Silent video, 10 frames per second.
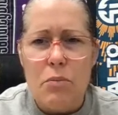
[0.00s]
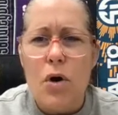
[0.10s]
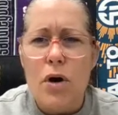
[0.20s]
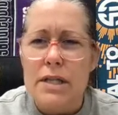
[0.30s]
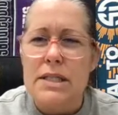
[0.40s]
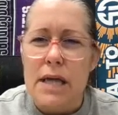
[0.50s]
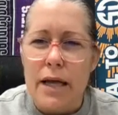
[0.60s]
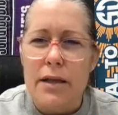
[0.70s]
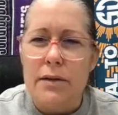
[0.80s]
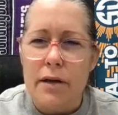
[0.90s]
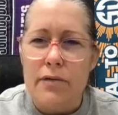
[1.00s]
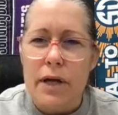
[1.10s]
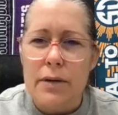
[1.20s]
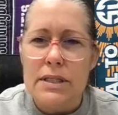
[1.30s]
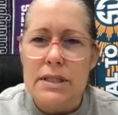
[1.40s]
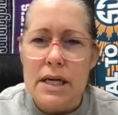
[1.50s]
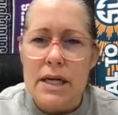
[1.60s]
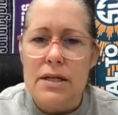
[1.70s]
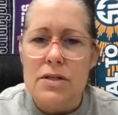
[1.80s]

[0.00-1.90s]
more on a silent level, I would say.